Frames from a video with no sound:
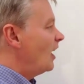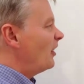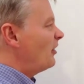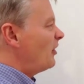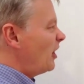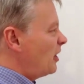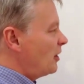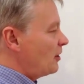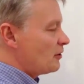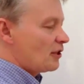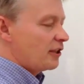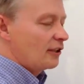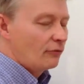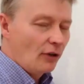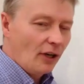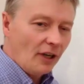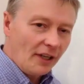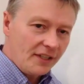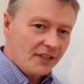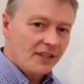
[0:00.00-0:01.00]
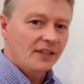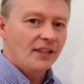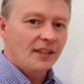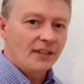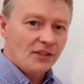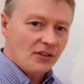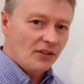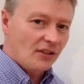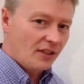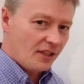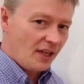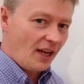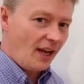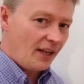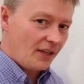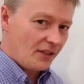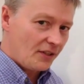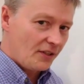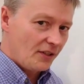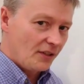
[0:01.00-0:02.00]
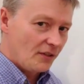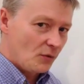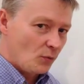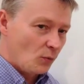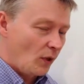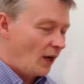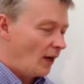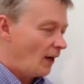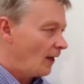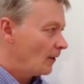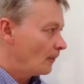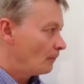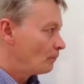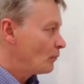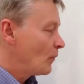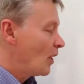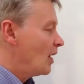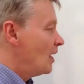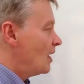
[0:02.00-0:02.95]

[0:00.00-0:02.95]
and they usually write it into the text as well.